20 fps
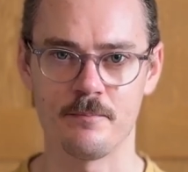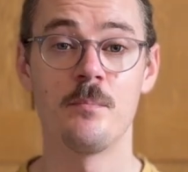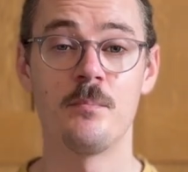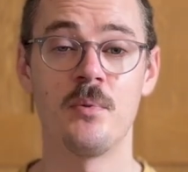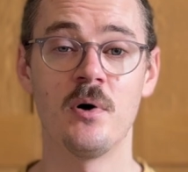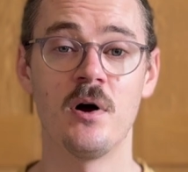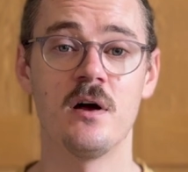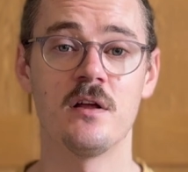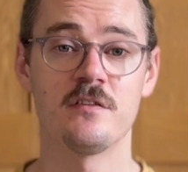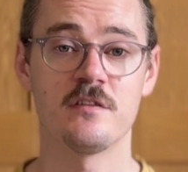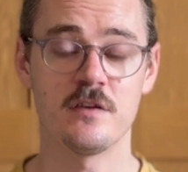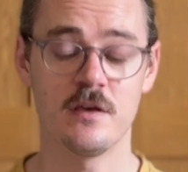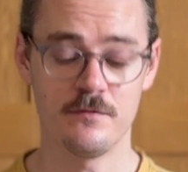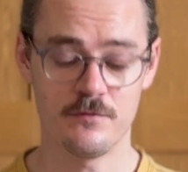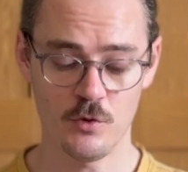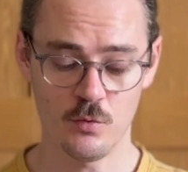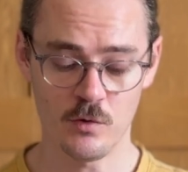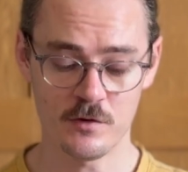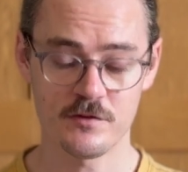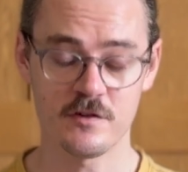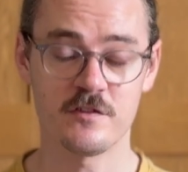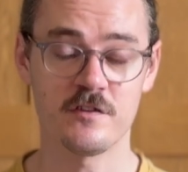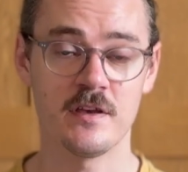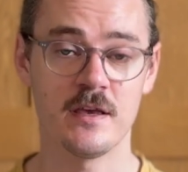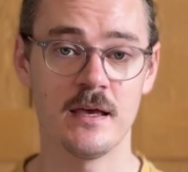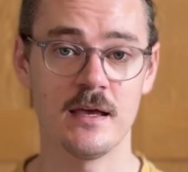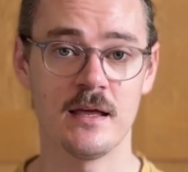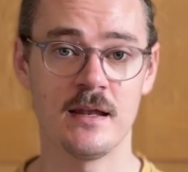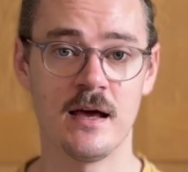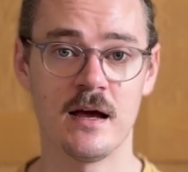But if you want to see
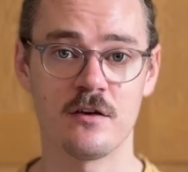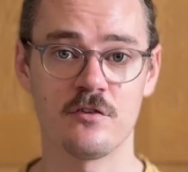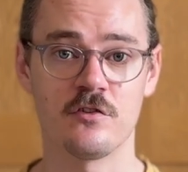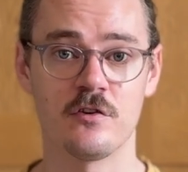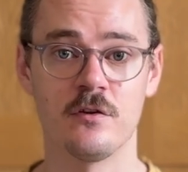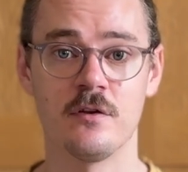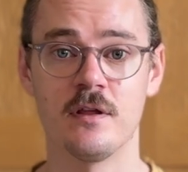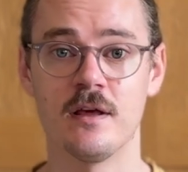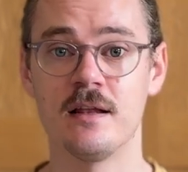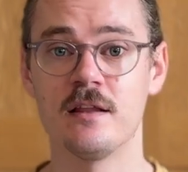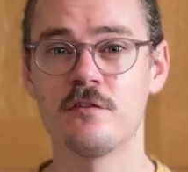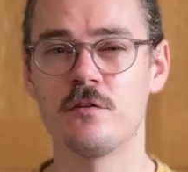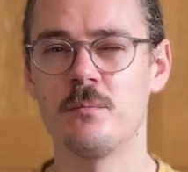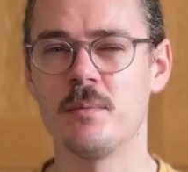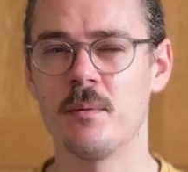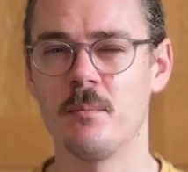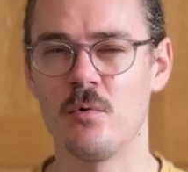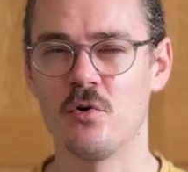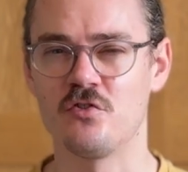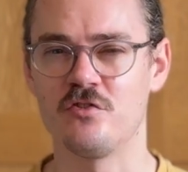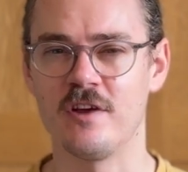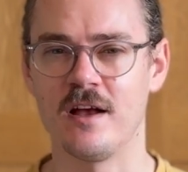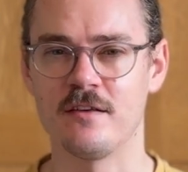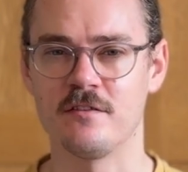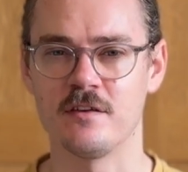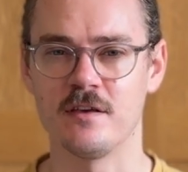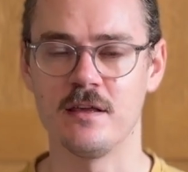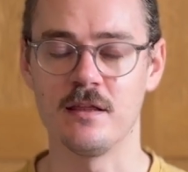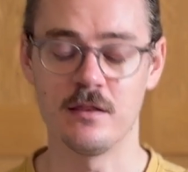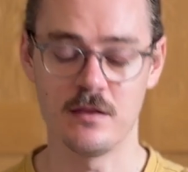it in action, a little bit more
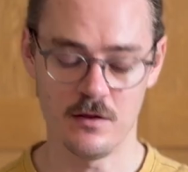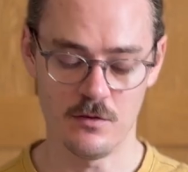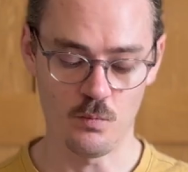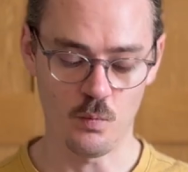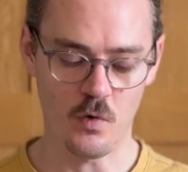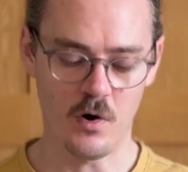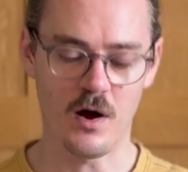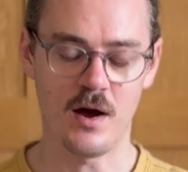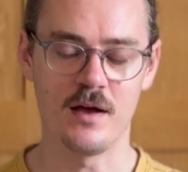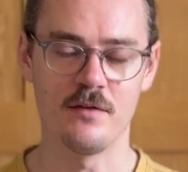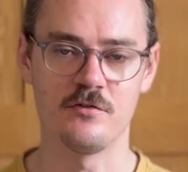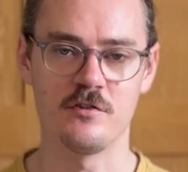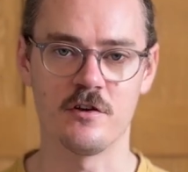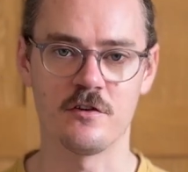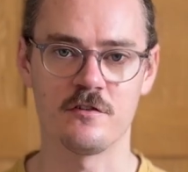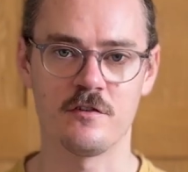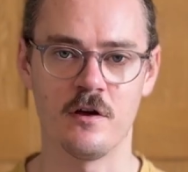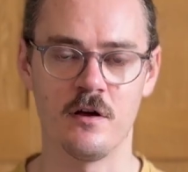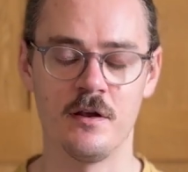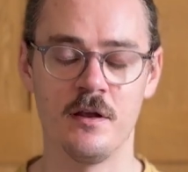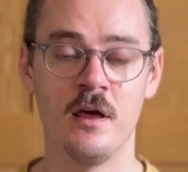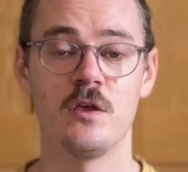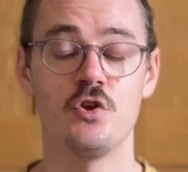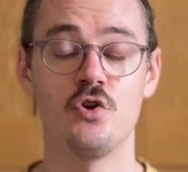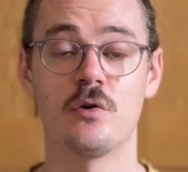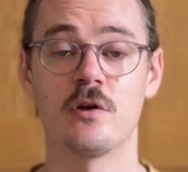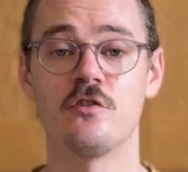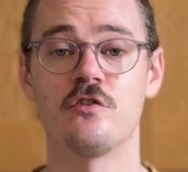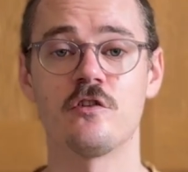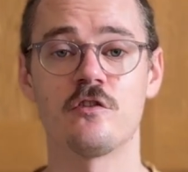jazzy than what I've just done, you
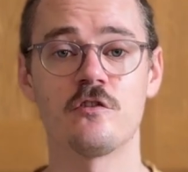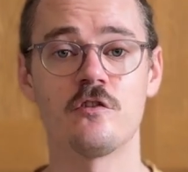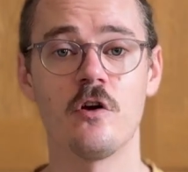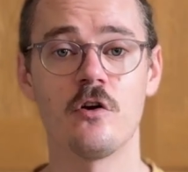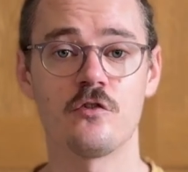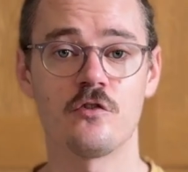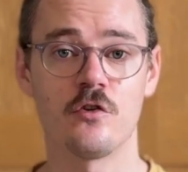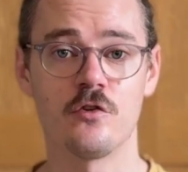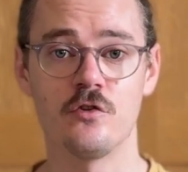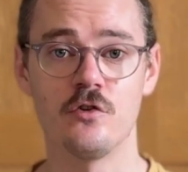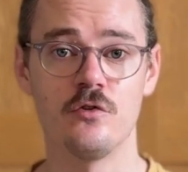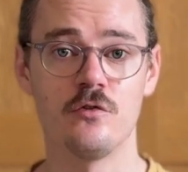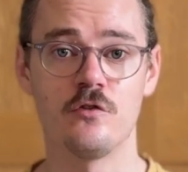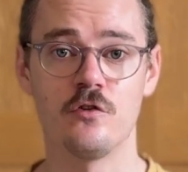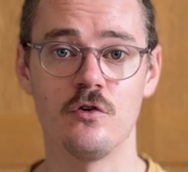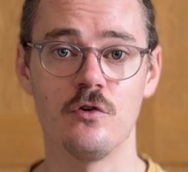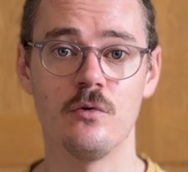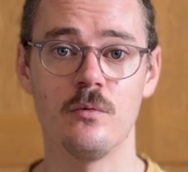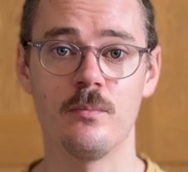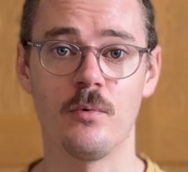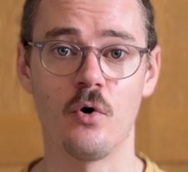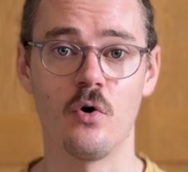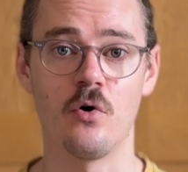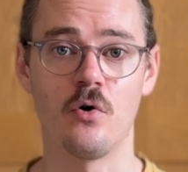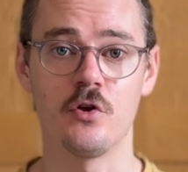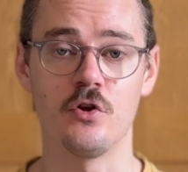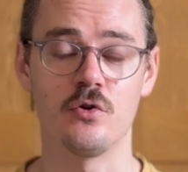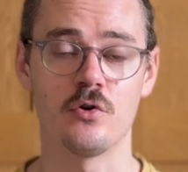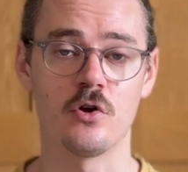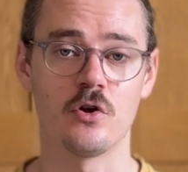can just search on YouTube or
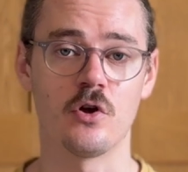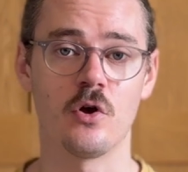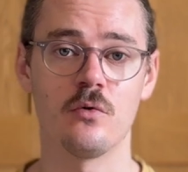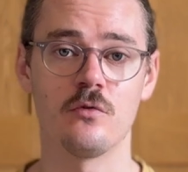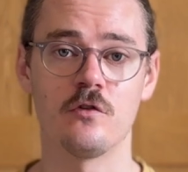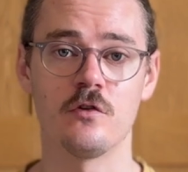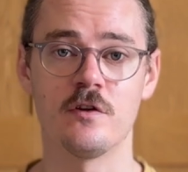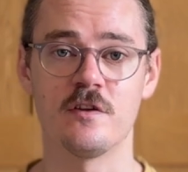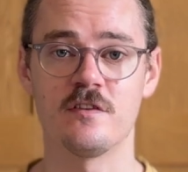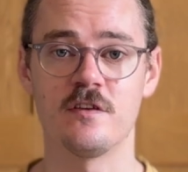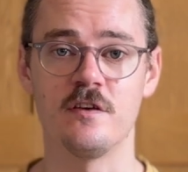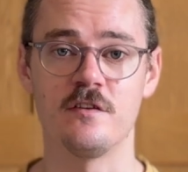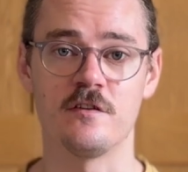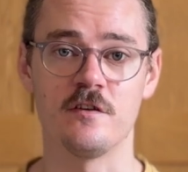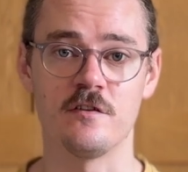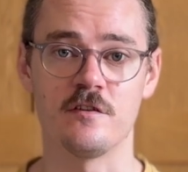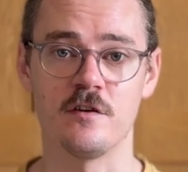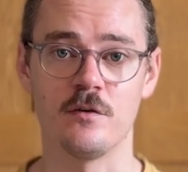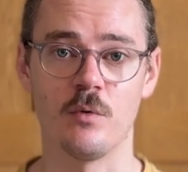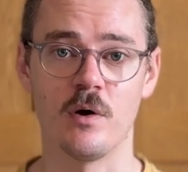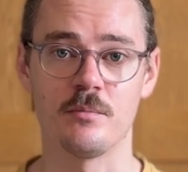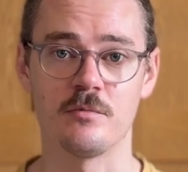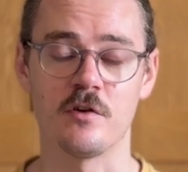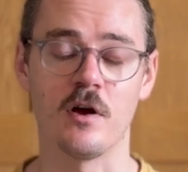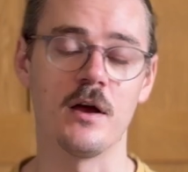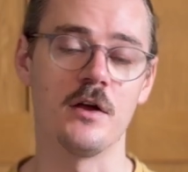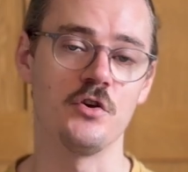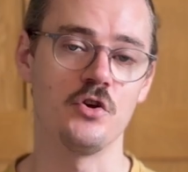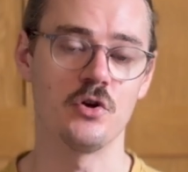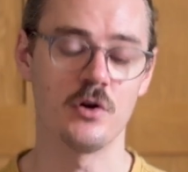you can go to the TCC website
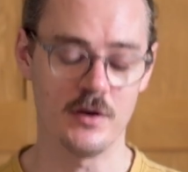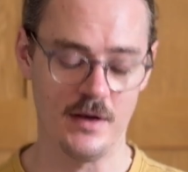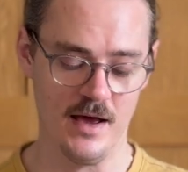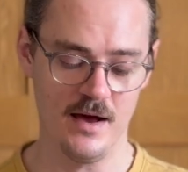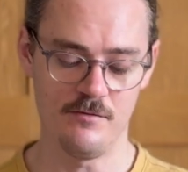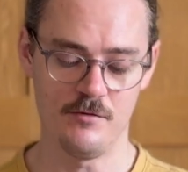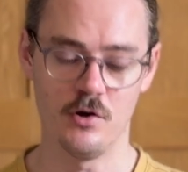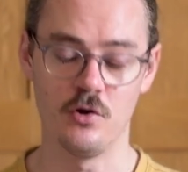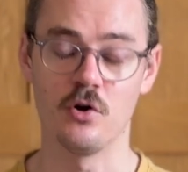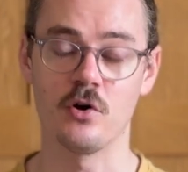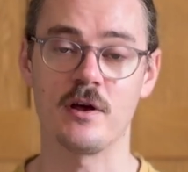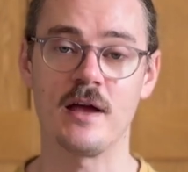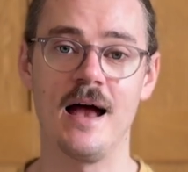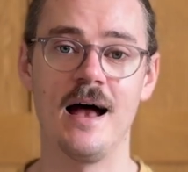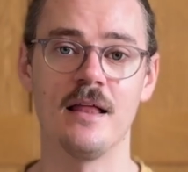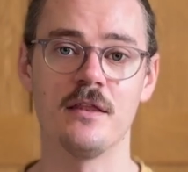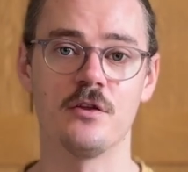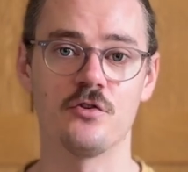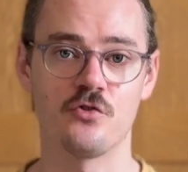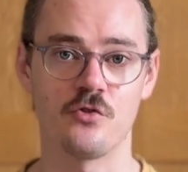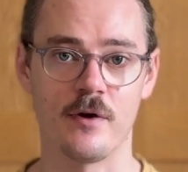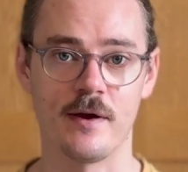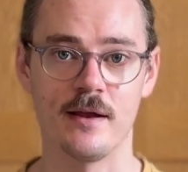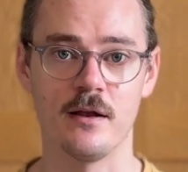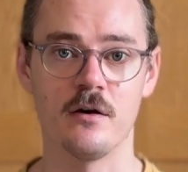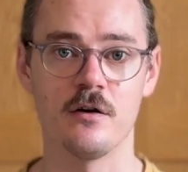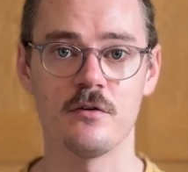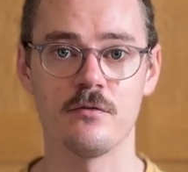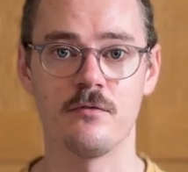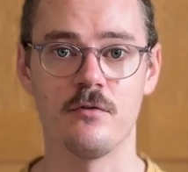and you can have a look at the
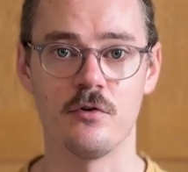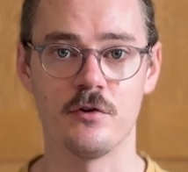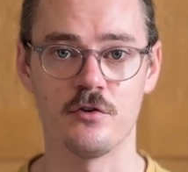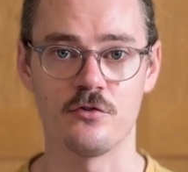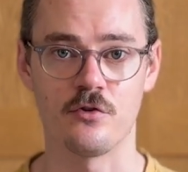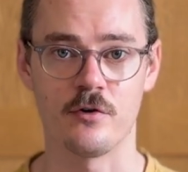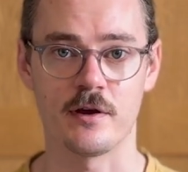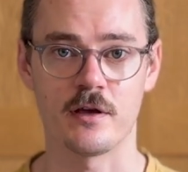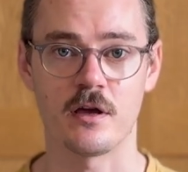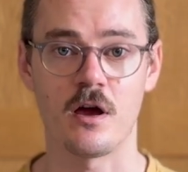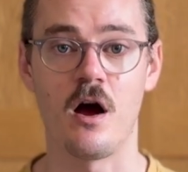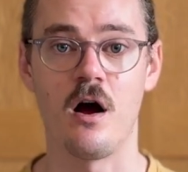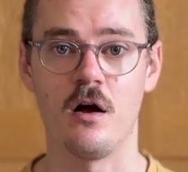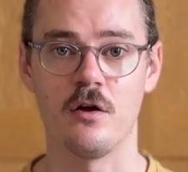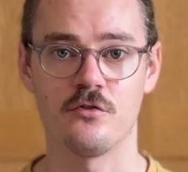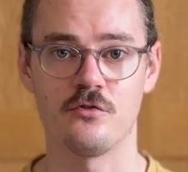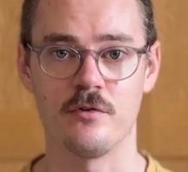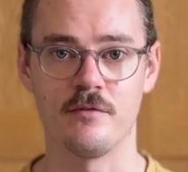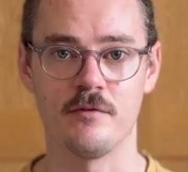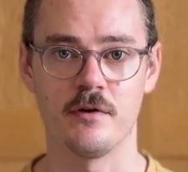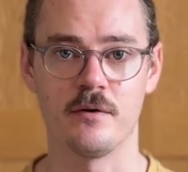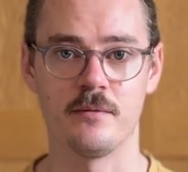trailer for the trick Art Trivia.